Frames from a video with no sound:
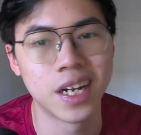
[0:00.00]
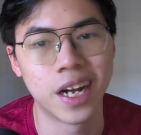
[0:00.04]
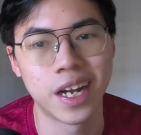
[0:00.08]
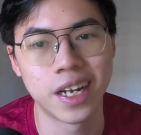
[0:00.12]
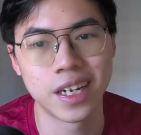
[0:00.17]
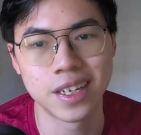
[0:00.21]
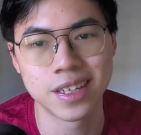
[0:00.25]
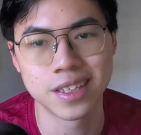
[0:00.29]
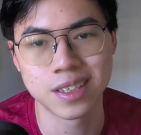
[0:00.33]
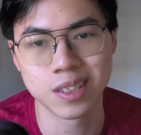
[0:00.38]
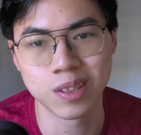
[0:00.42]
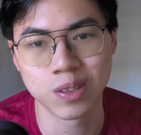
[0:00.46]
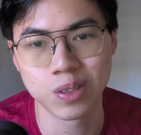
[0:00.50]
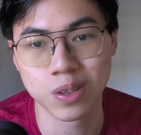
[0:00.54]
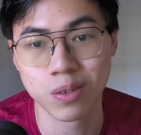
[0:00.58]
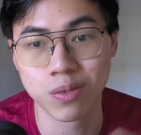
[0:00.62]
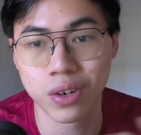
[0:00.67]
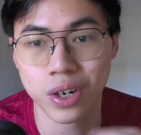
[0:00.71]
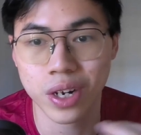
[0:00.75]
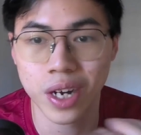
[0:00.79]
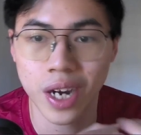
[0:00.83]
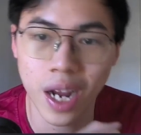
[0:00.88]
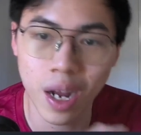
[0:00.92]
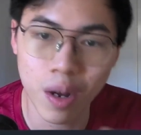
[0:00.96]
And it's
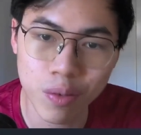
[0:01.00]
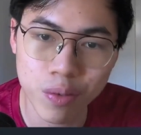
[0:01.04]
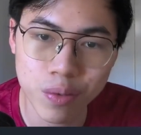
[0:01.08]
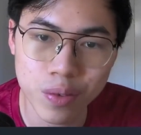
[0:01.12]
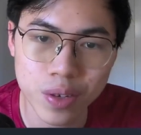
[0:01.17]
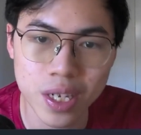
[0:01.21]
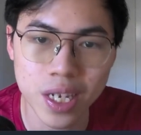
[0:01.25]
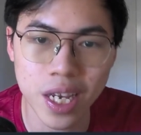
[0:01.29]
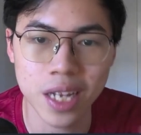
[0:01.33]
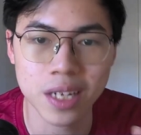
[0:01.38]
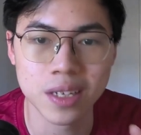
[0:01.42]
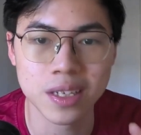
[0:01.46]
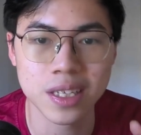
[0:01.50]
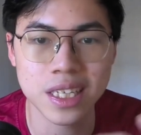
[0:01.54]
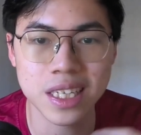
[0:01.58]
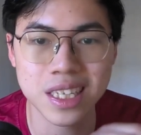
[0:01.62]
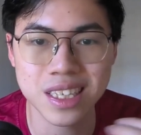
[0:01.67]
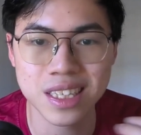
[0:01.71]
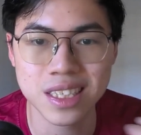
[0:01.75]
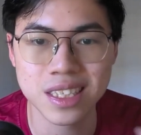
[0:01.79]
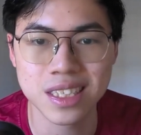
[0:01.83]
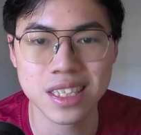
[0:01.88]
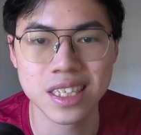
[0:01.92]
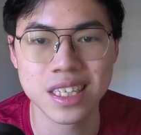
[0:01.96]
also very healthy and
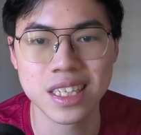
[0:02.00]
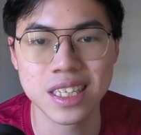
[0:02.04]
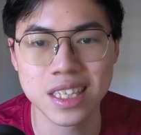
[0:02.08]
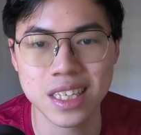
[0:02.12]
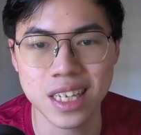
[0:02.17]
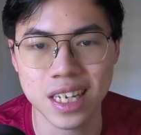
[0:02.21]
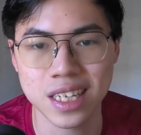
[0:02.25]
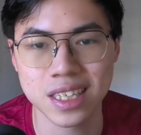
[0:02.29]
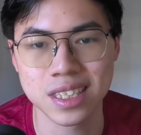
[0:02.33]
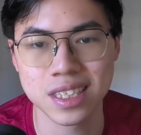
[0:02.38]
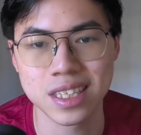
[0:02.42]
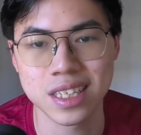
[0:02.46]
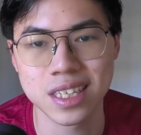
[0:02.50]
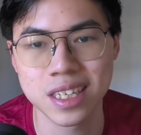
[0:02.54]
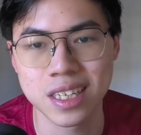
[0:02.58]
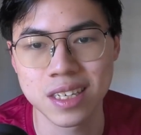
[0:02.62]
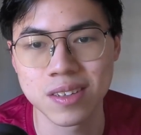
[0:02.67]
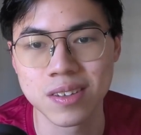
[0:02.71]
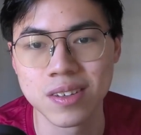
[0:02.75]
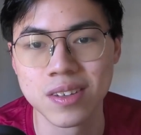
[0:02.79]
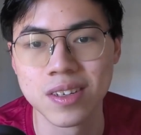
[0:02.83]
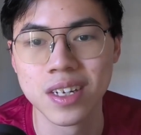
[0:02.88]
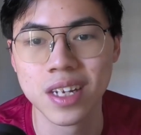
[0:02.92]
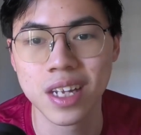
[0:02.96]
ease
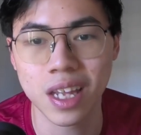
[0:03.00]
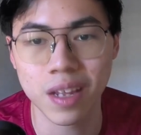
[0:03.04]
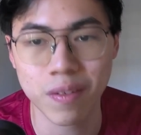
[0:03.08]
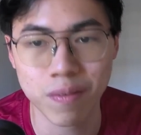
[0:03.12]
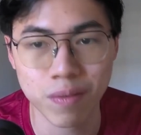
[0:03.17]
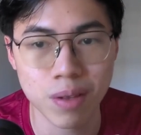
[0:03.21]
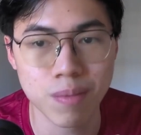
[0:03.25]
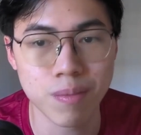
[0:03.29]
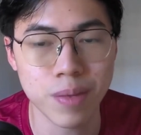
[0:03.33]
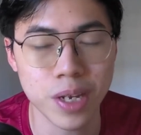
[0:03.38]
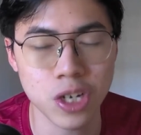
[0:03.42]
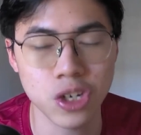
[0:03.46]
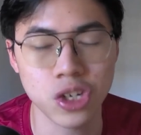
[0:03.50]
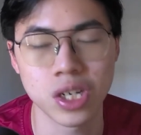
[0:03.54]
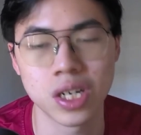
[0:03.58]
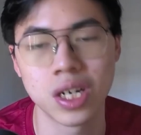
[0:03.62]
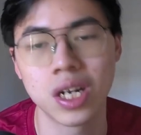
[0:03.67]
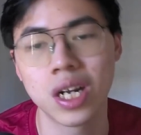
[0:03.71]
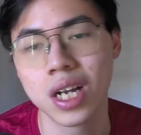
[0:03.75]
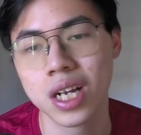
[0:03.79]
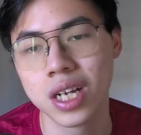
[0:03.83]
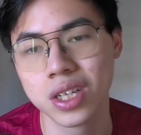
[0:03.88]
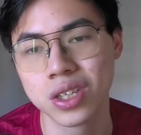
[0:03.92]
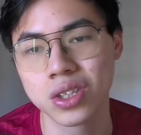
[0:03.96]
intestinal inflammation.